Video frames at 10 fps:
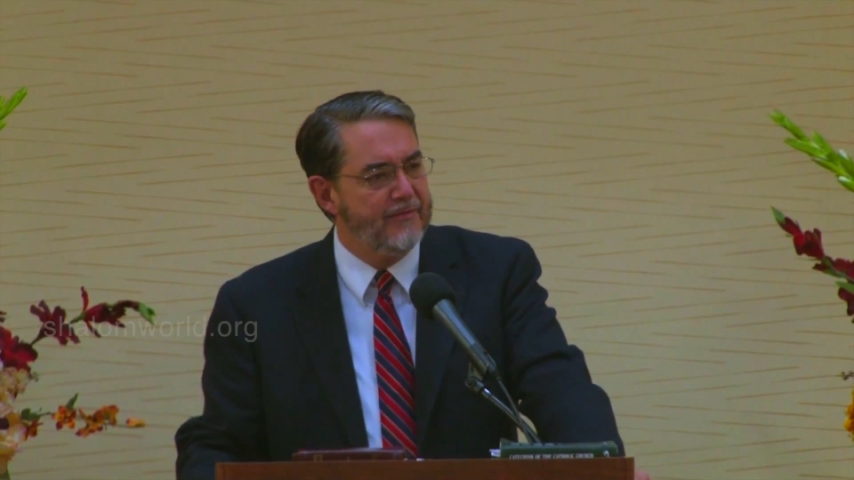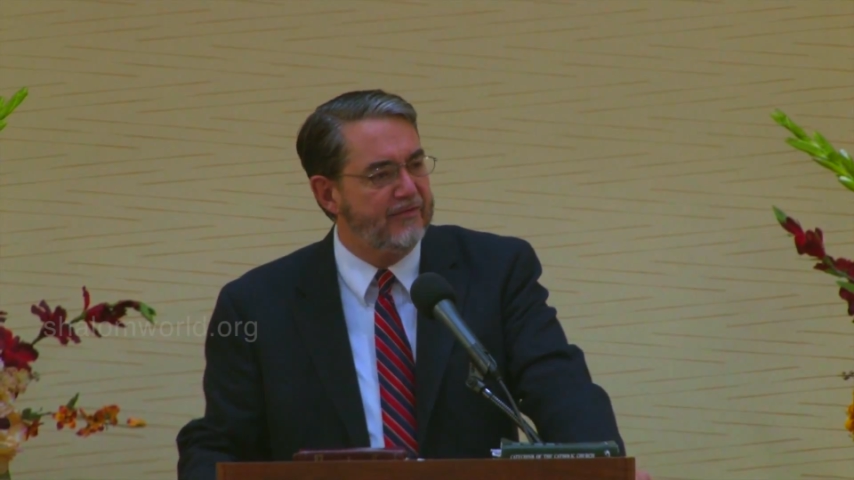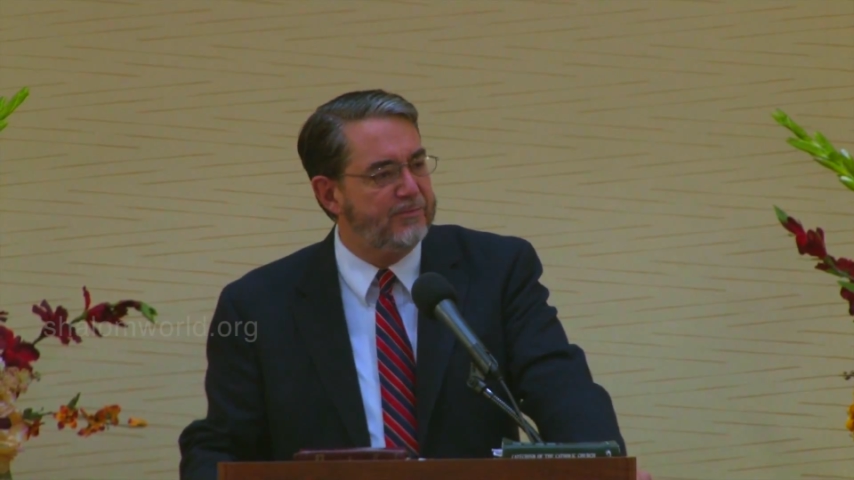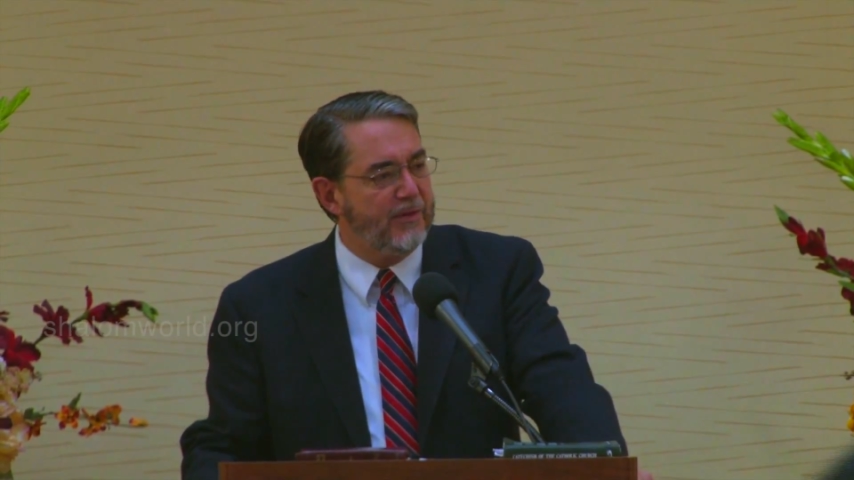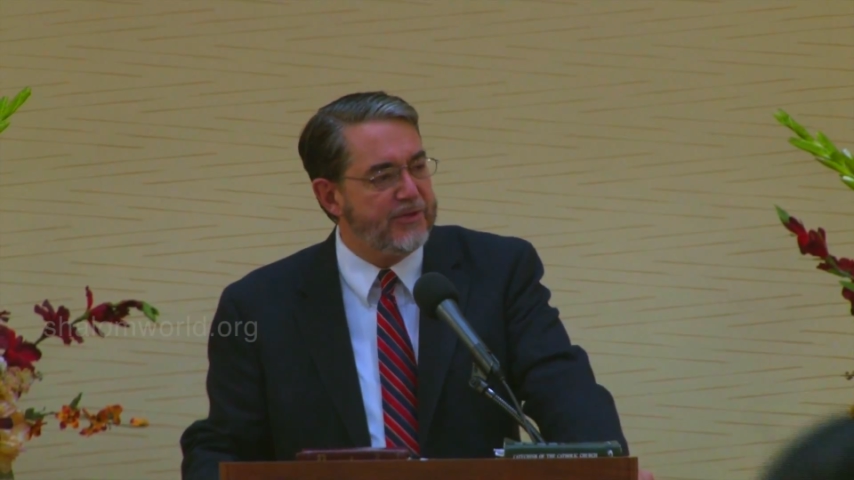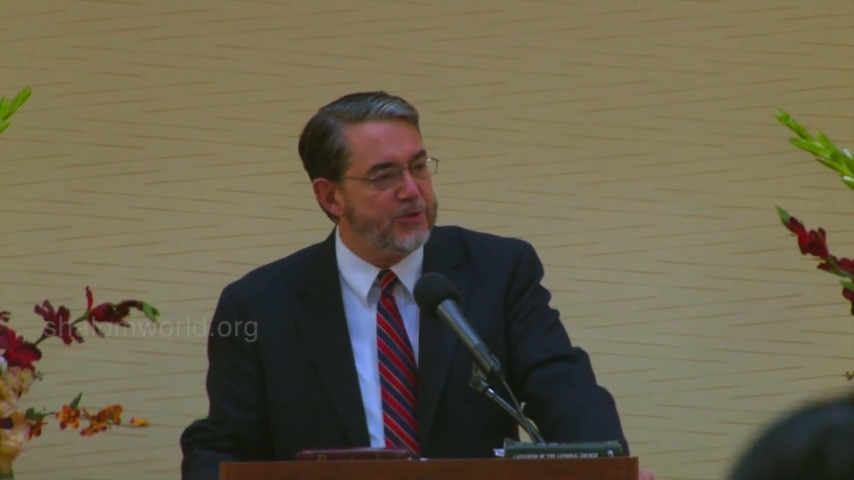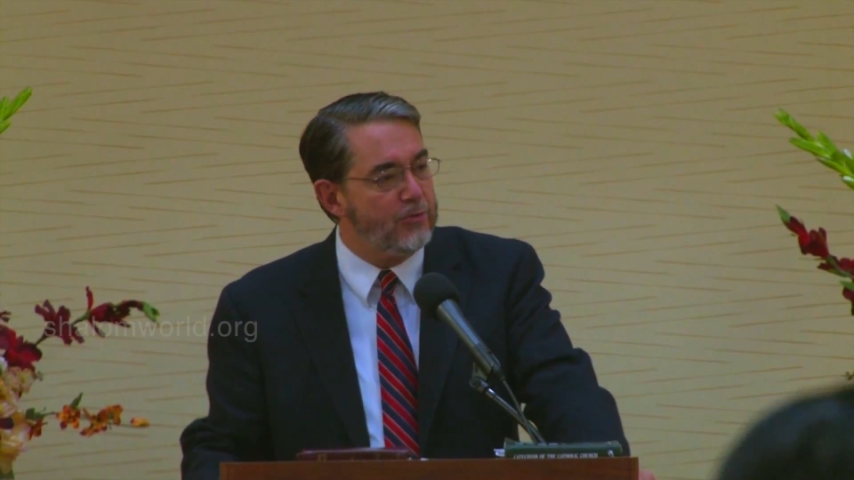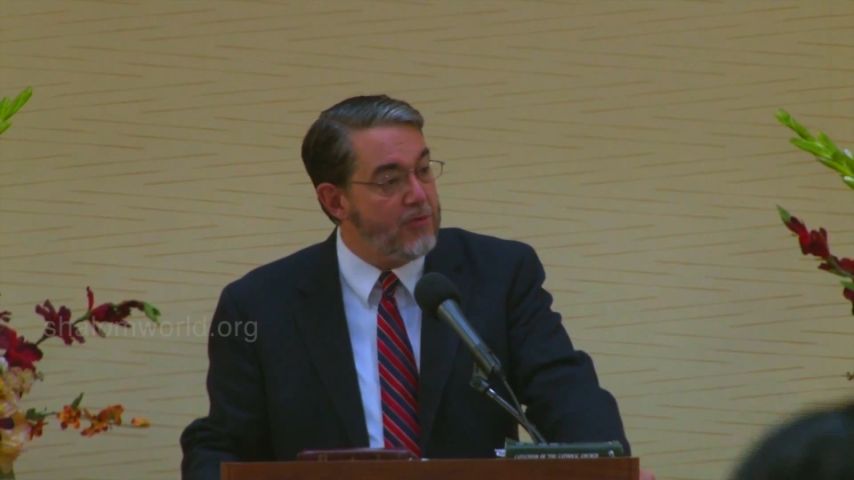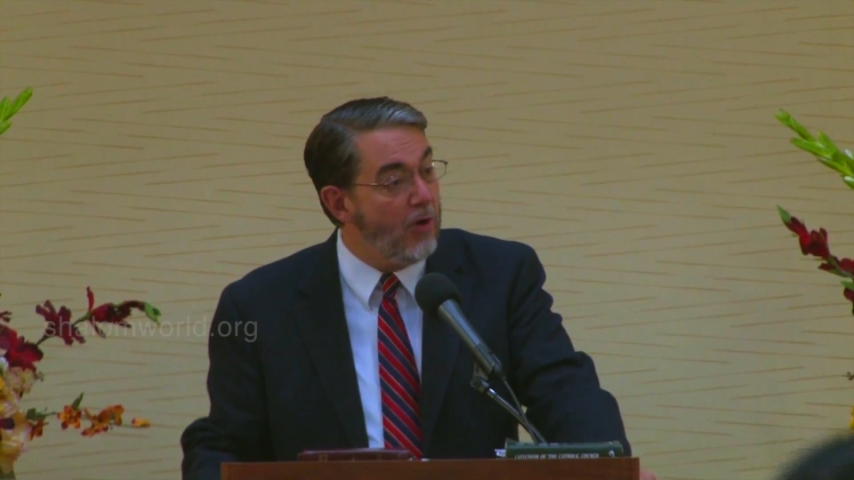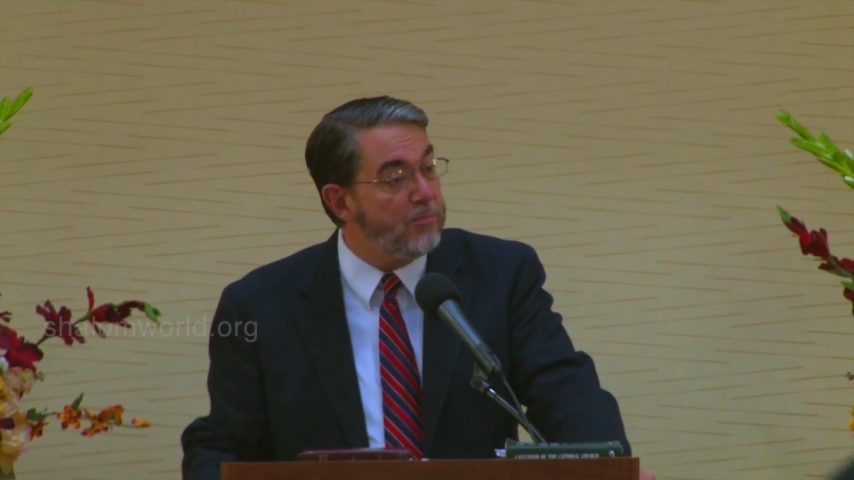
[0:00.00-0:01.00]
the
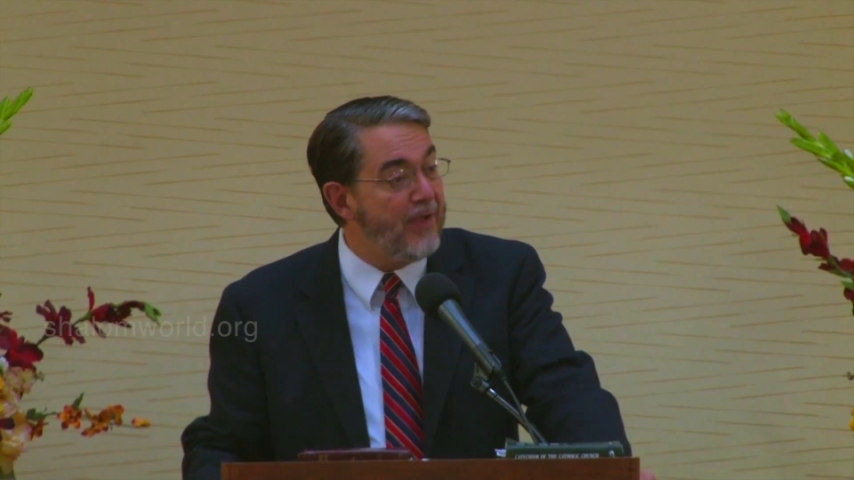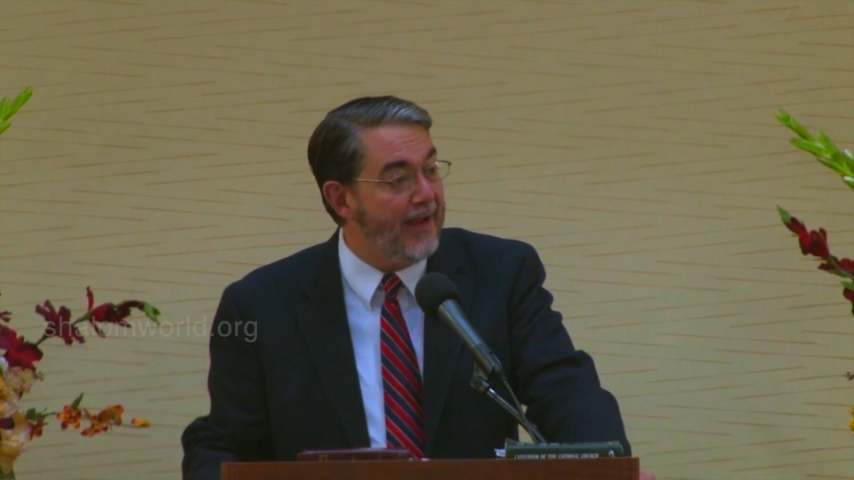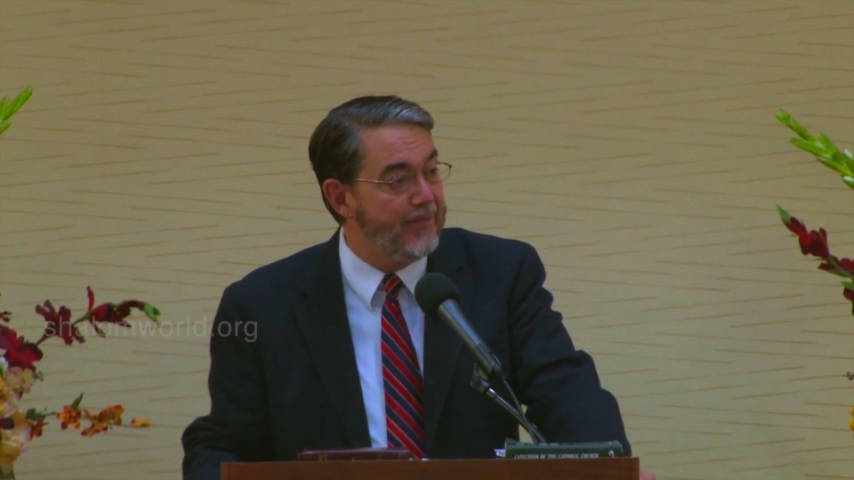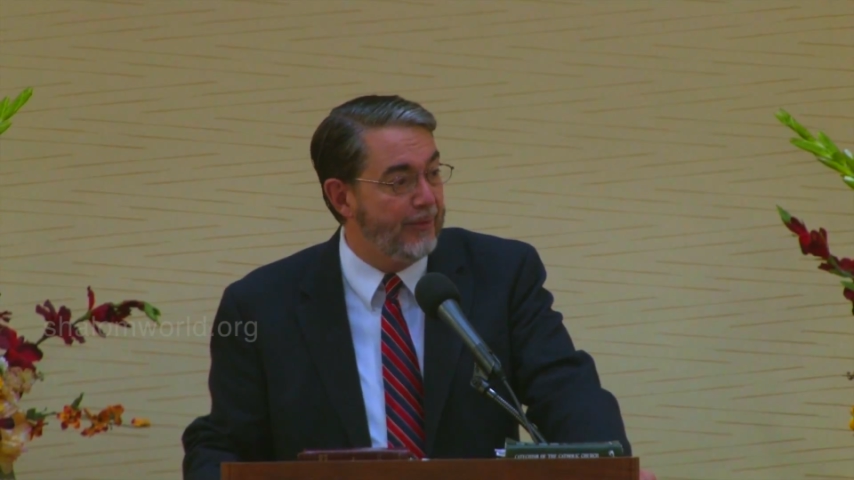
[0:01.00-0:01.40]
spiritual roadmap